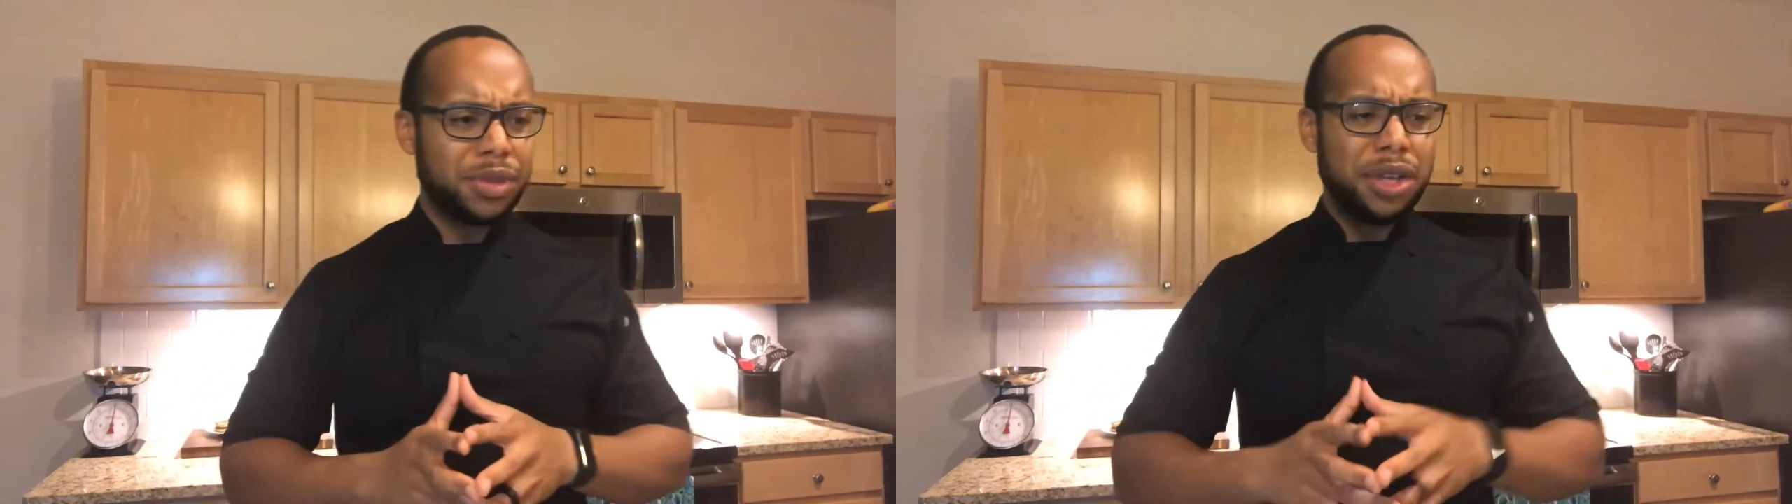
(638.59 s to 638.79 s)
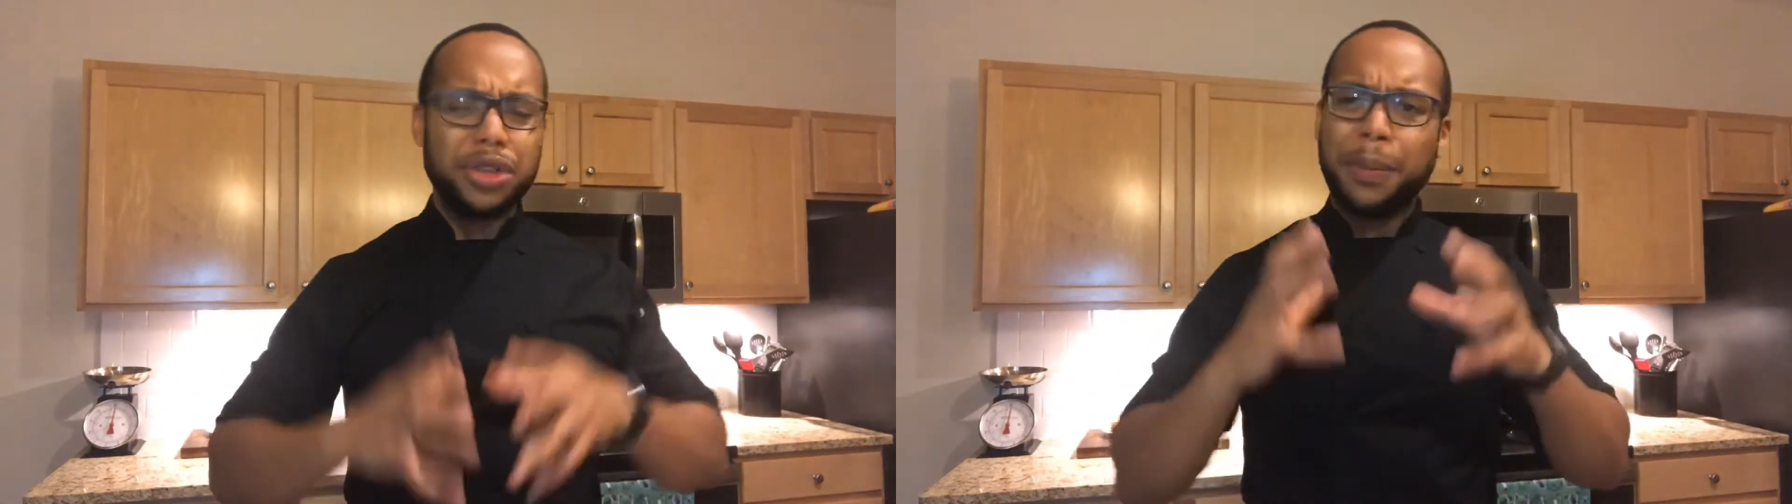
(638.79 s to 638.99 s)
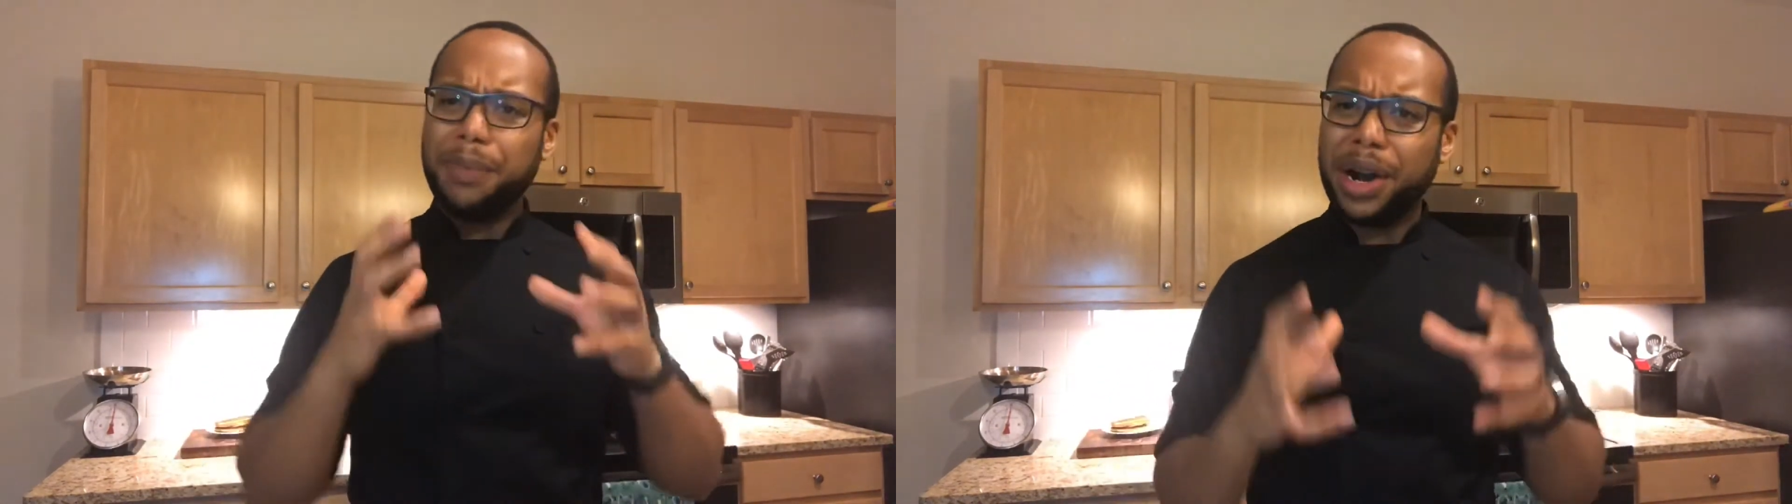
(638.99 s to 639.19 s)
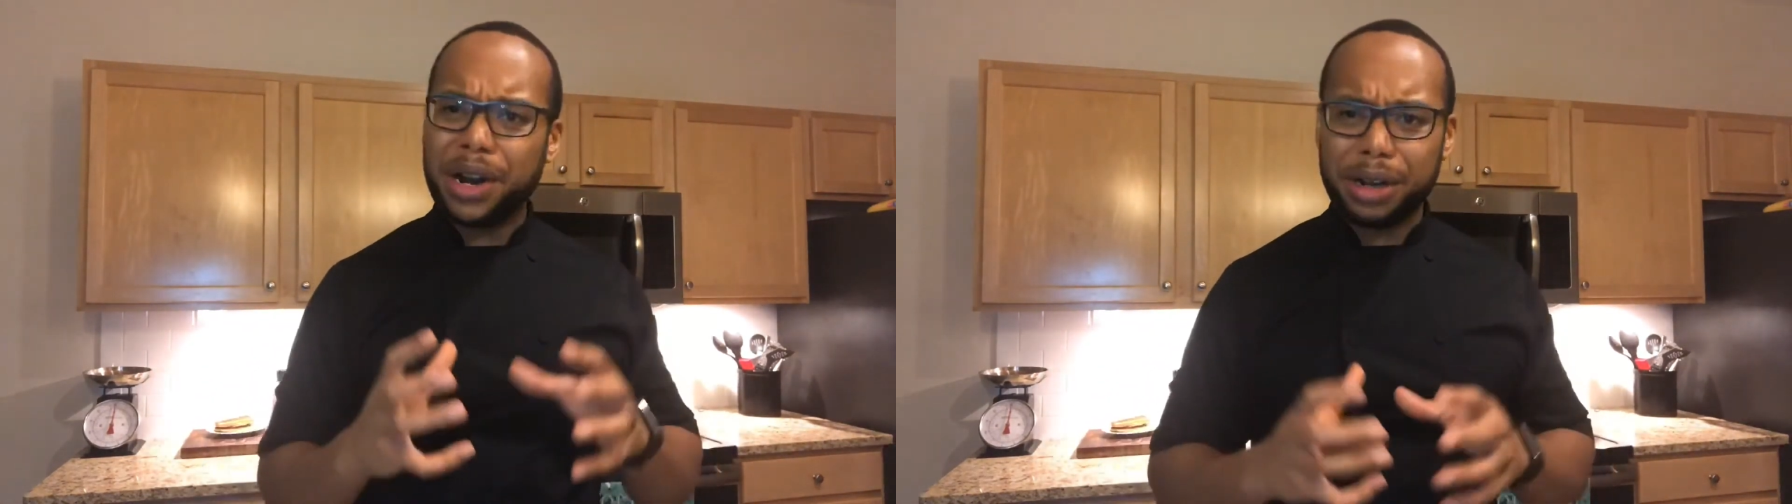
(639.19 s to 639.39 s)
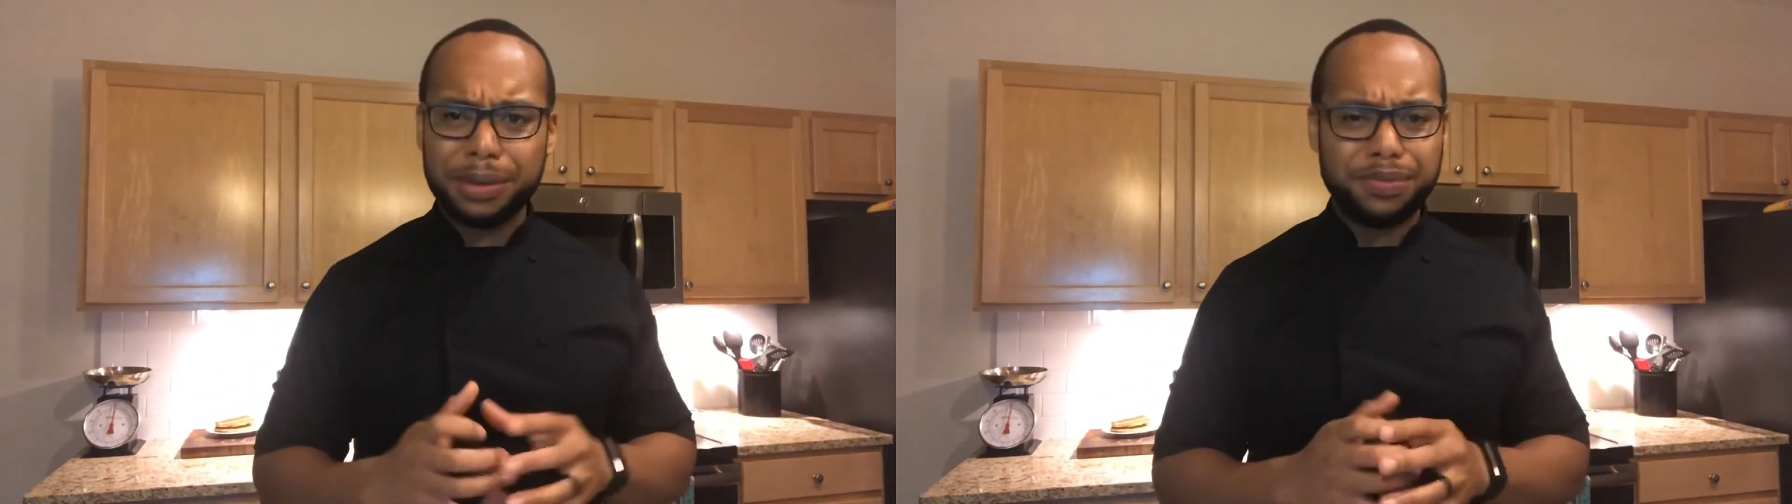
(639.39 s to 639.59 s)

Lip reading: the butter,